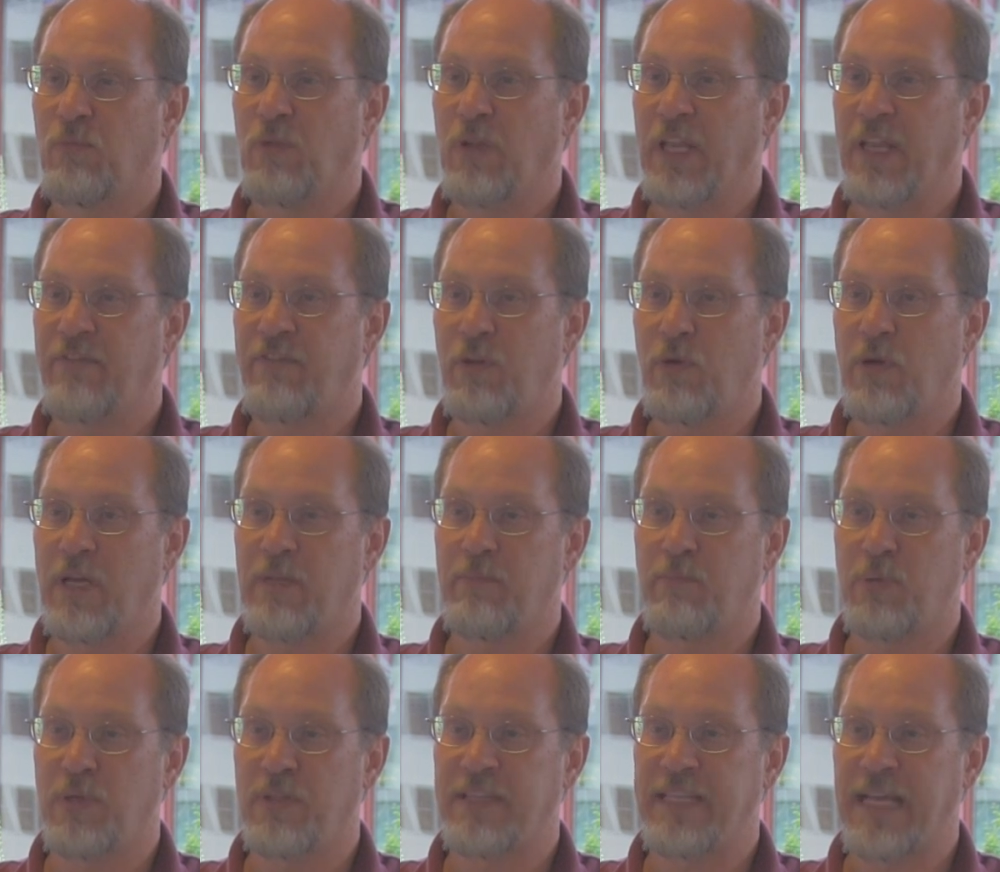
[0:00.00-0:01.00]
if you had
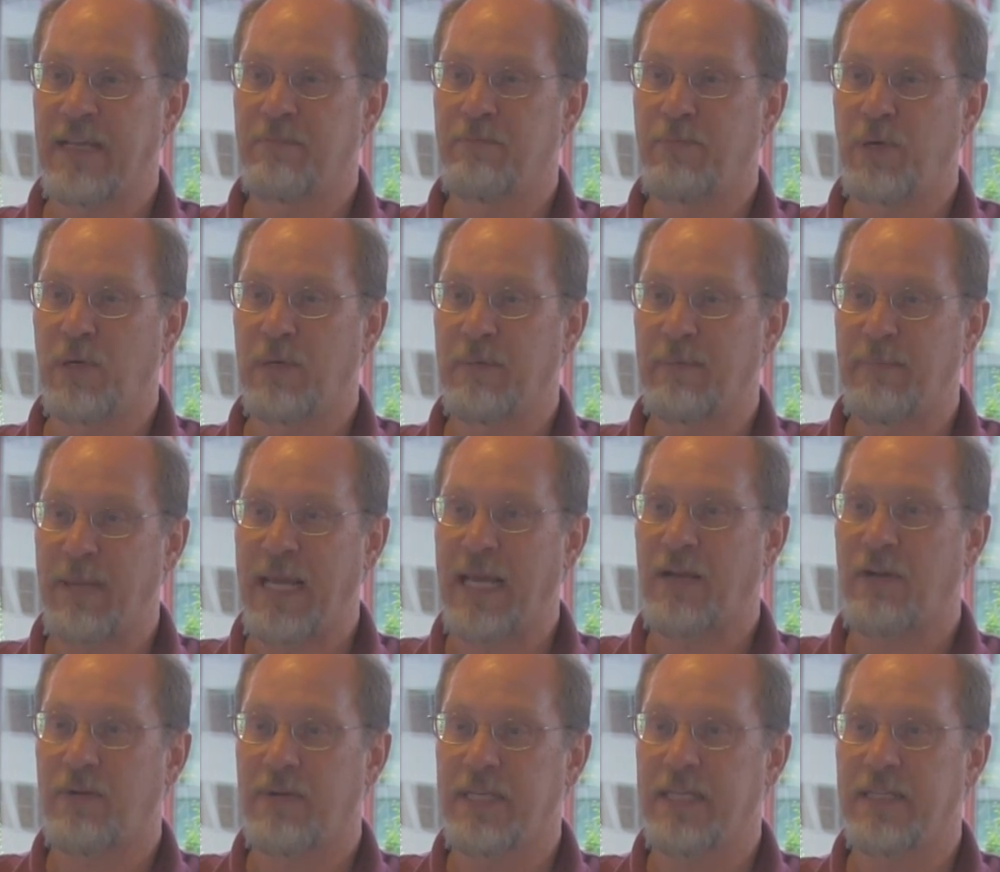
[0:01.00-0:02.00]
put that
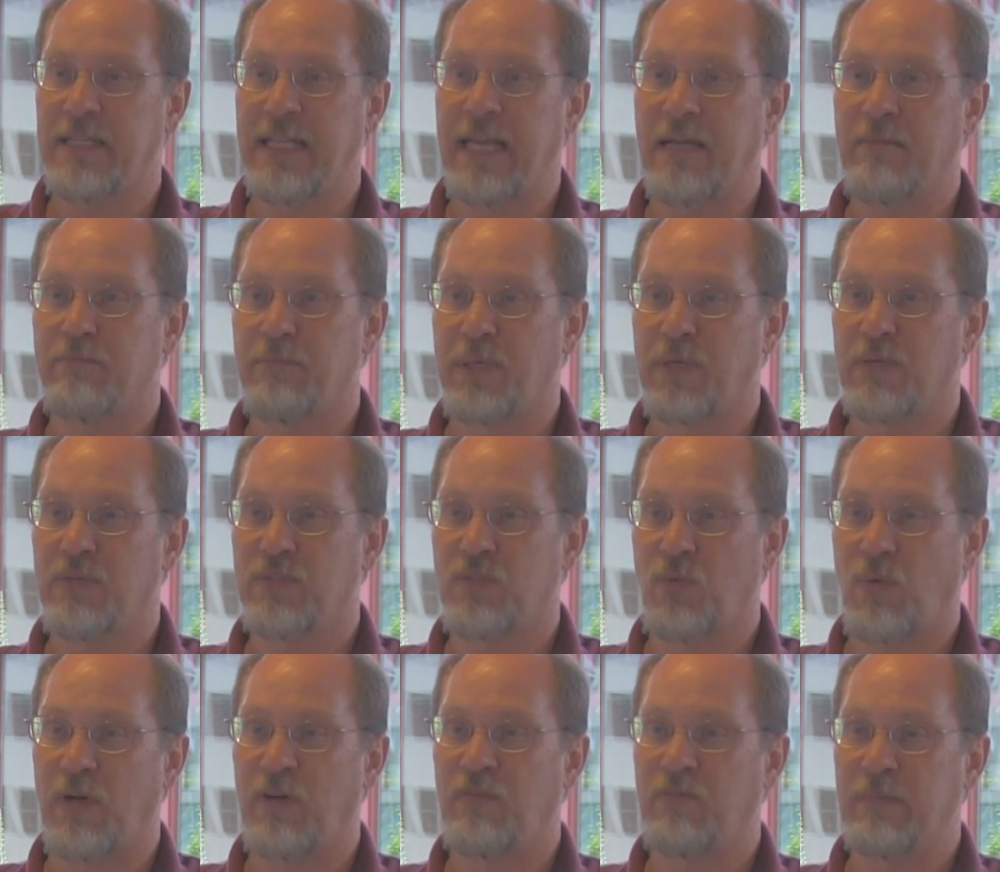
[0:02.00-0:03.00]
battery in that boat
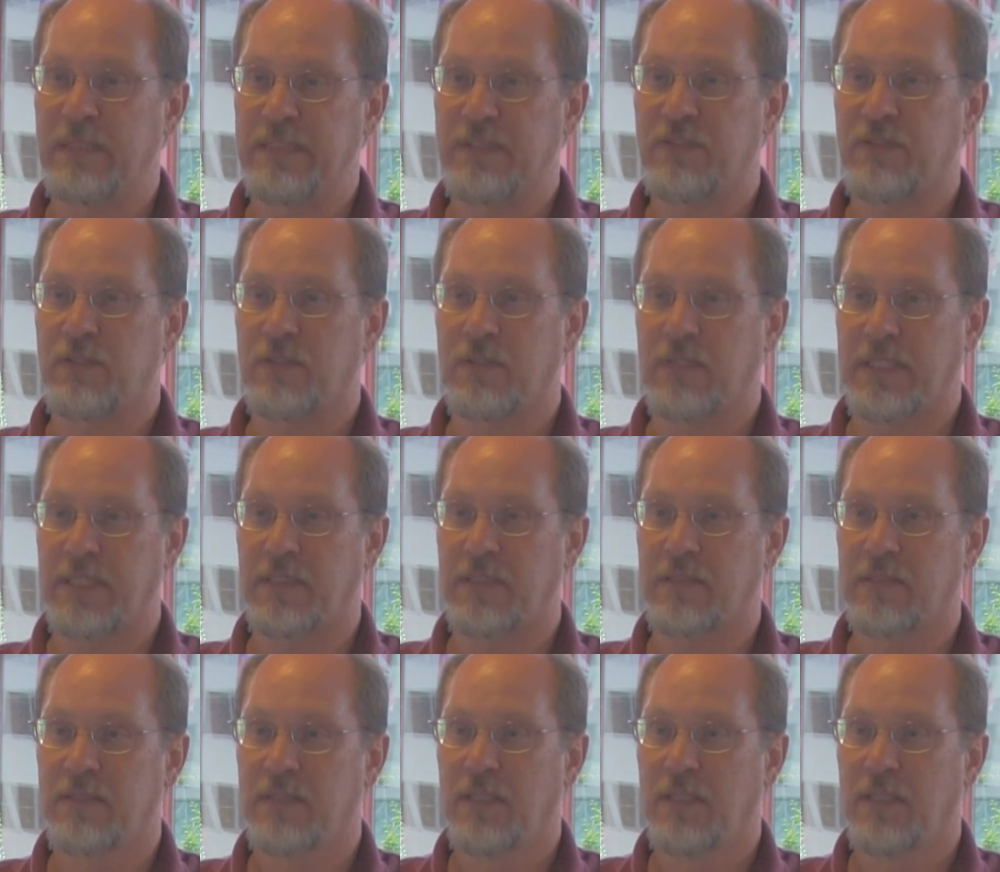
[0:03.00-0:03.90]
12 months earlier.